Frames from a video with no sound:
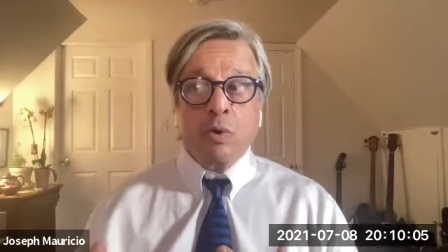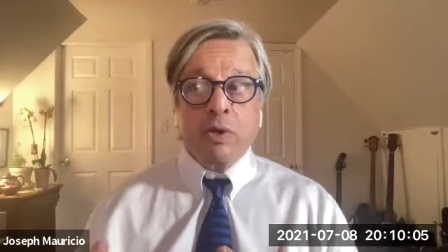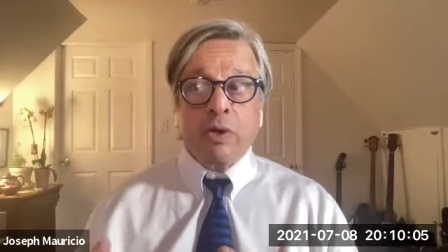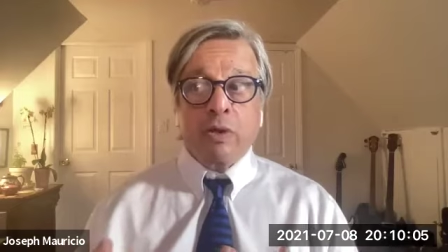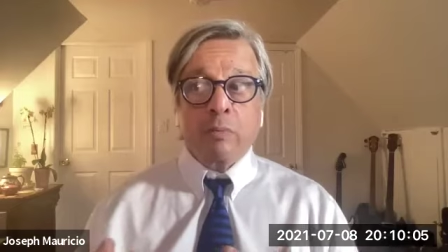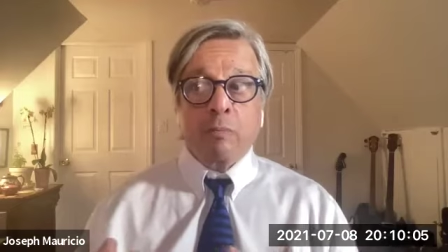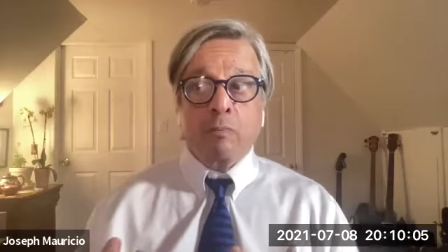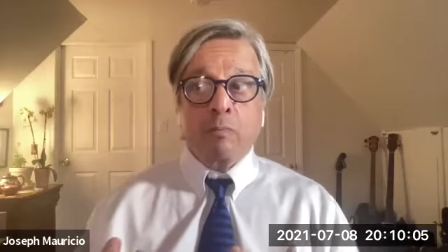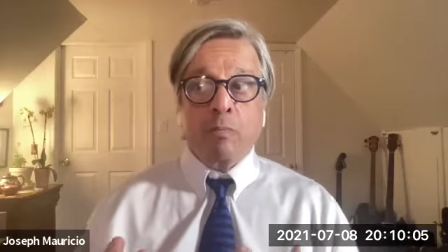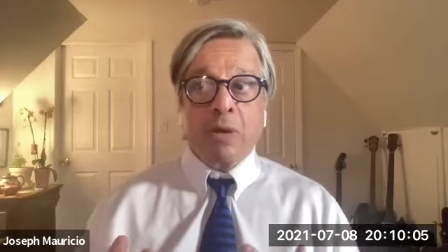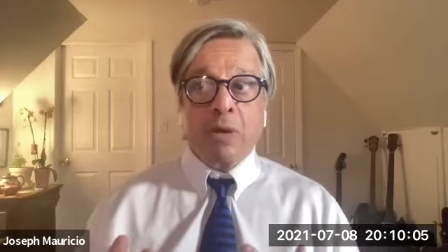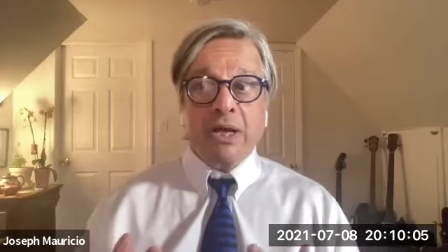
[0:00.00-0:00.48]

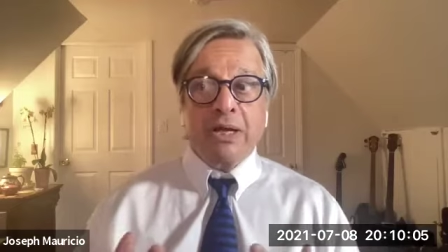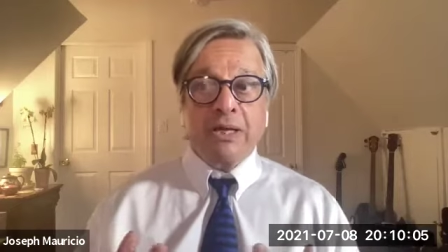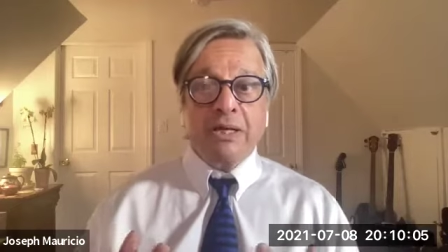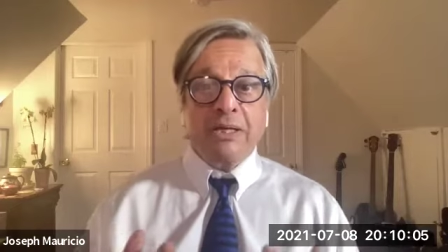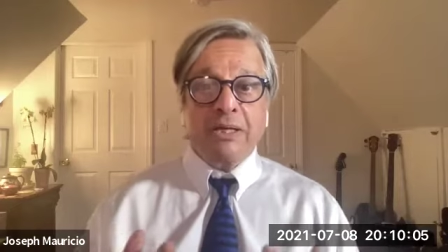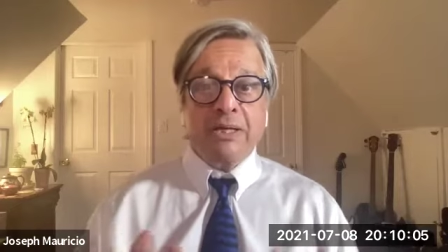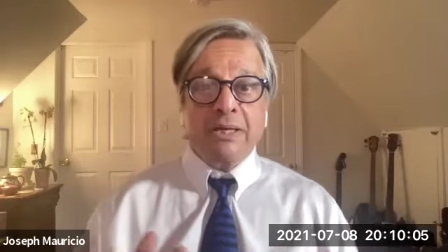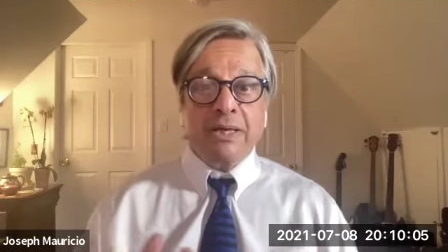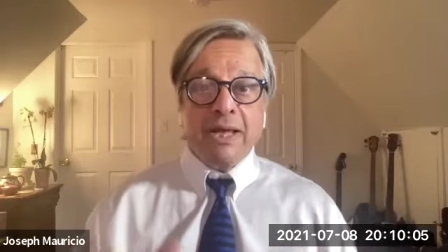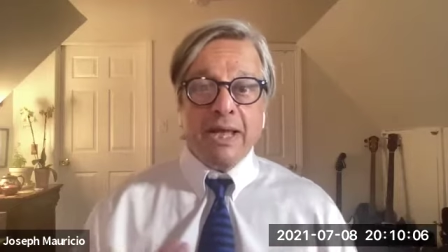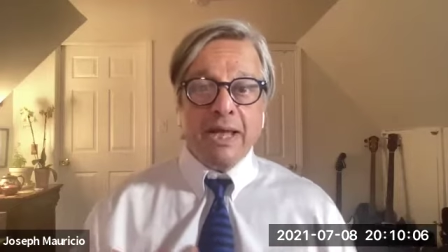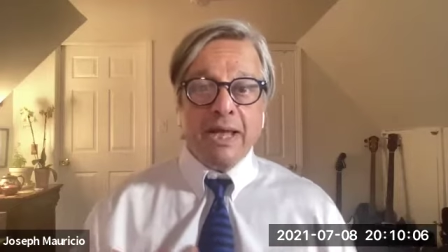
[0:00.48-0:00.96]
we
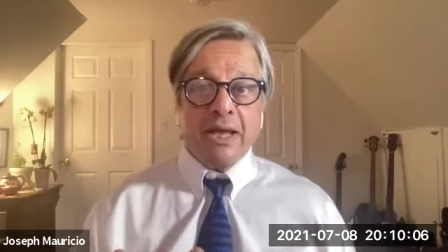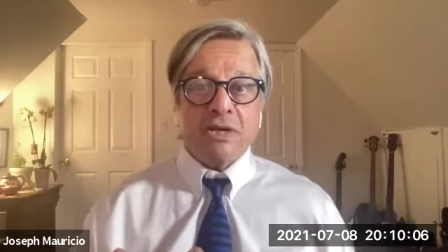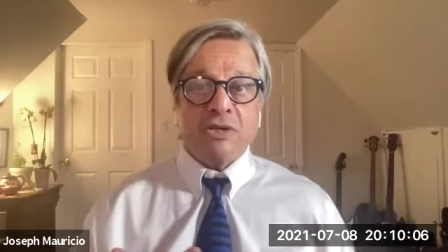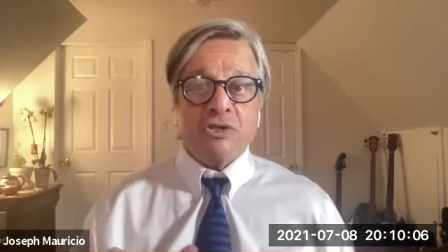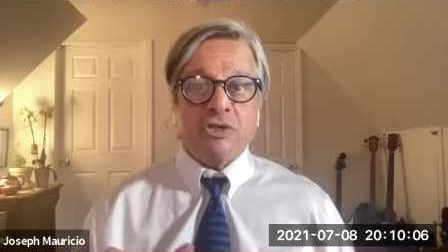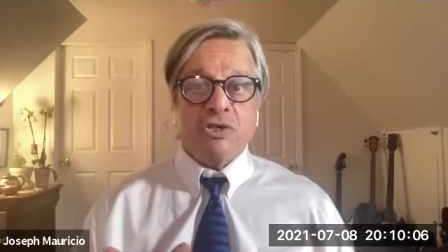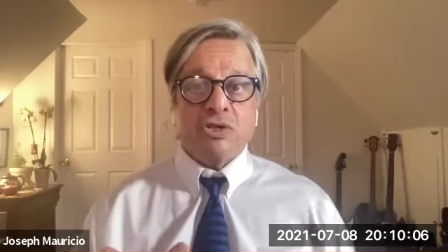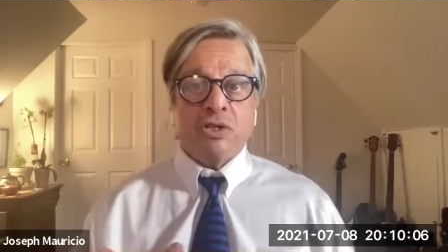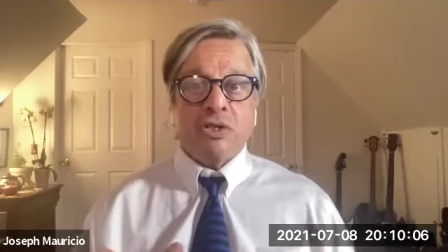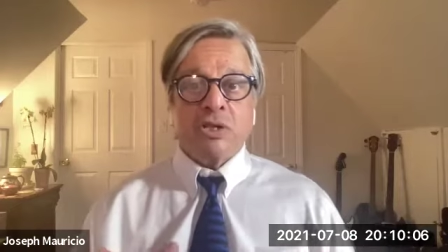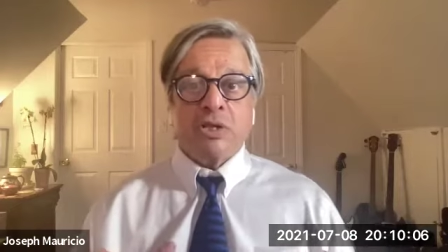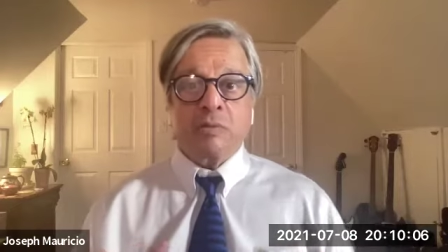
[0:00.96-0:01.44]
might
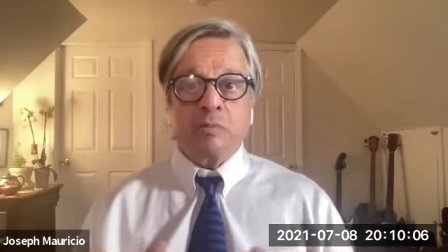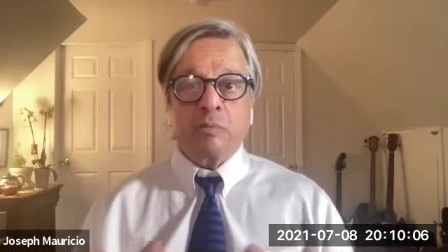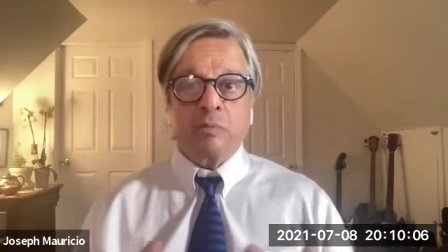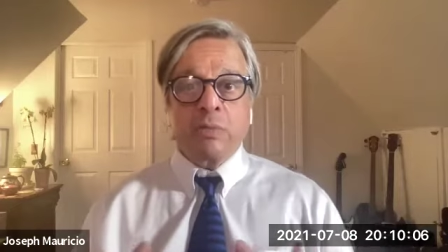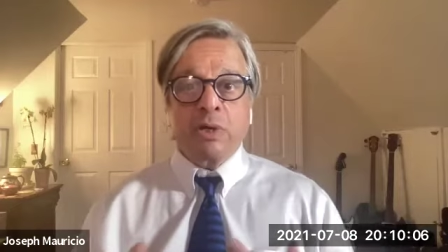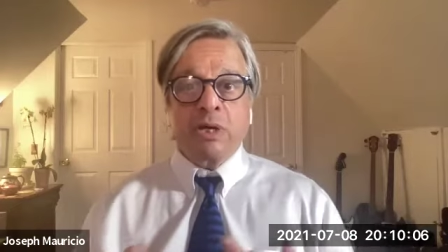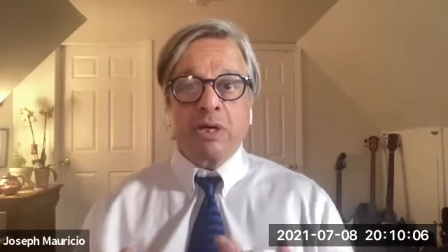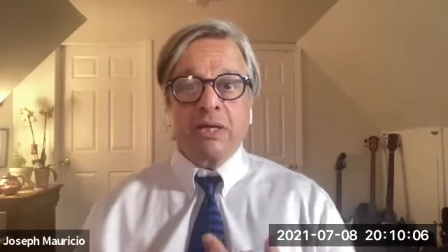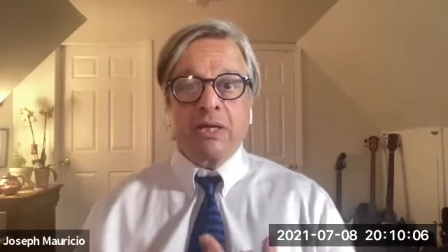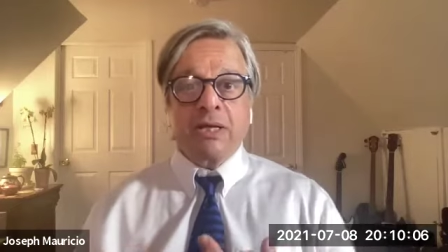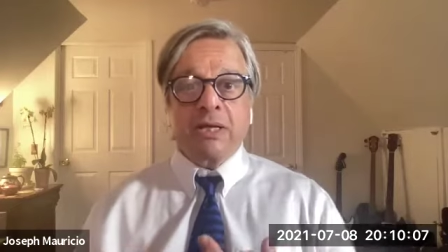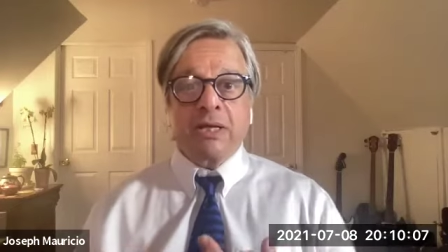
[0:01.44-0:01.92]
naturally
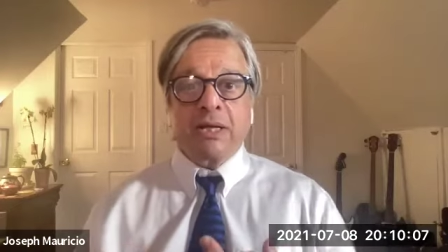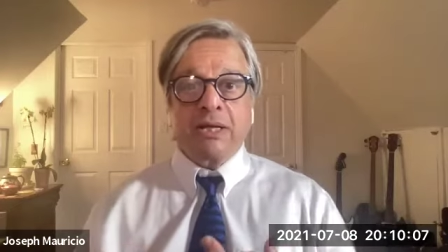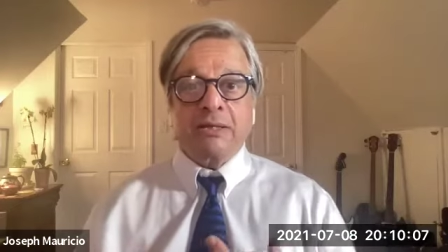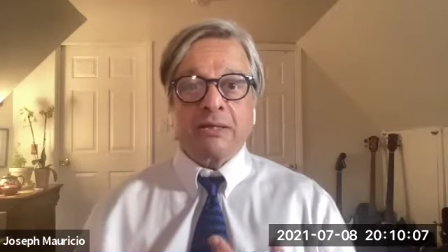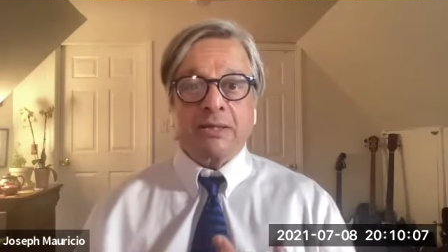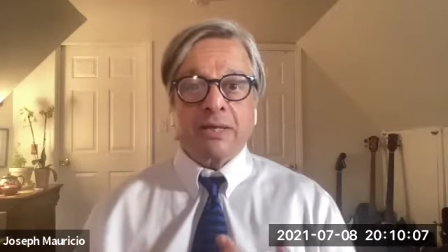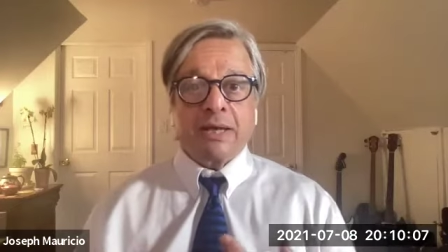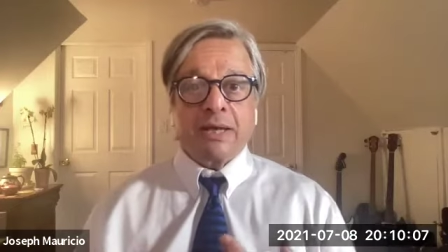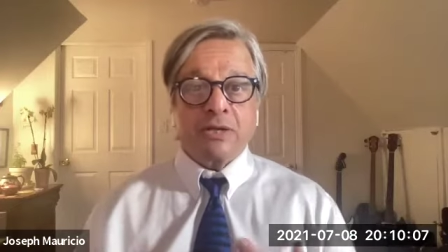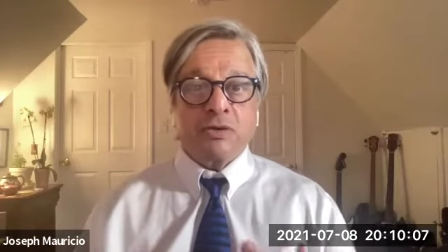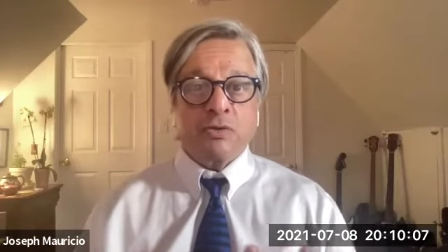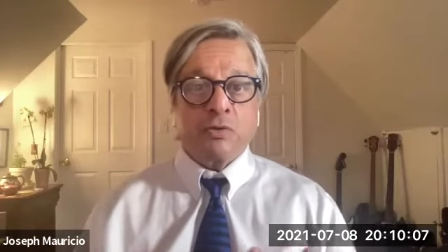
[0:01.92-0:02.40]

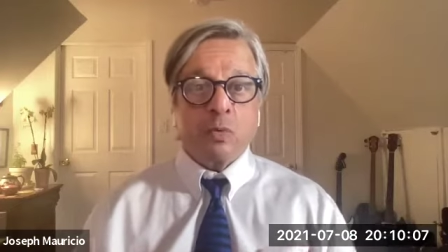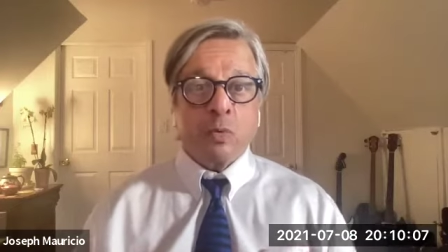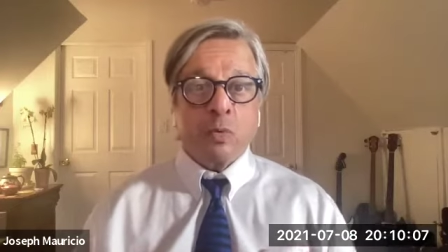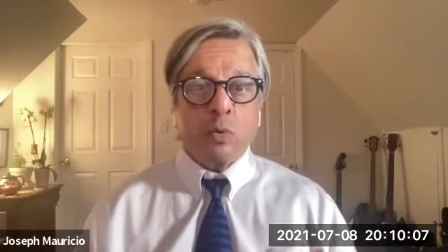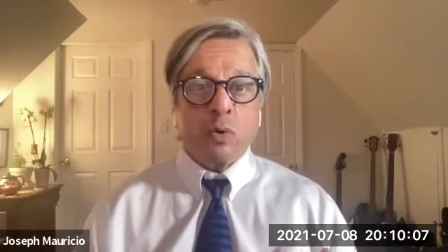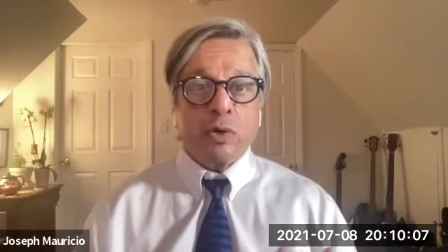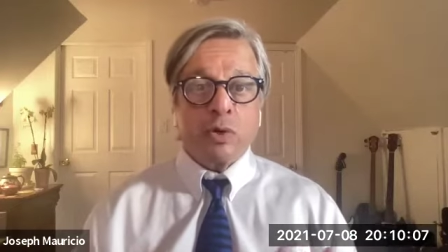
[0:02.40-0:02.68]
mediate that